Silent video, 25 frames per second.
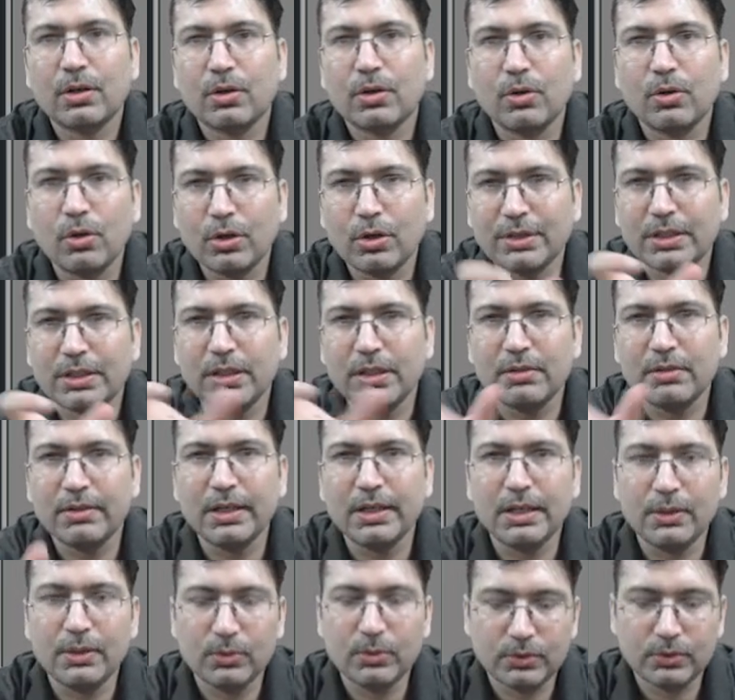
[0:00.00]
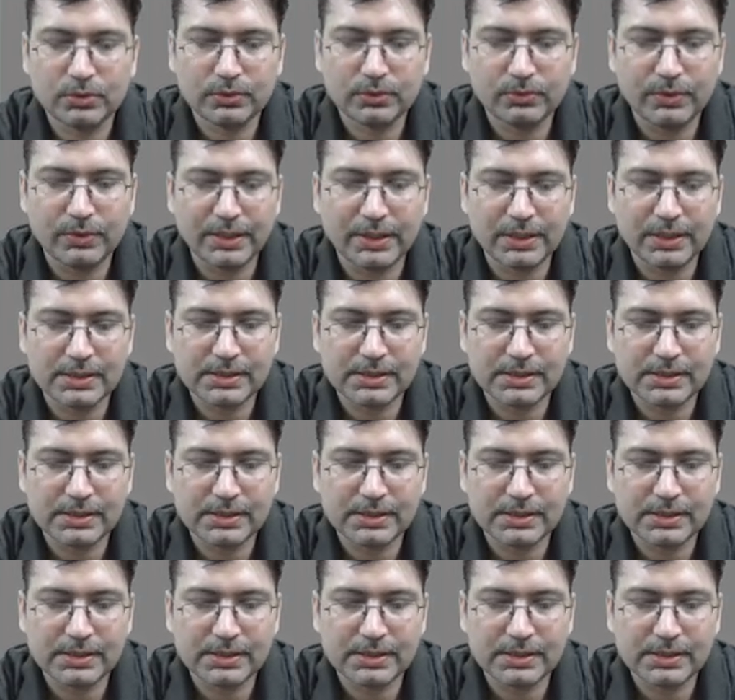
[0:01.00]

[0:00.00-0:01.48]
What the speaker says: octal values. We can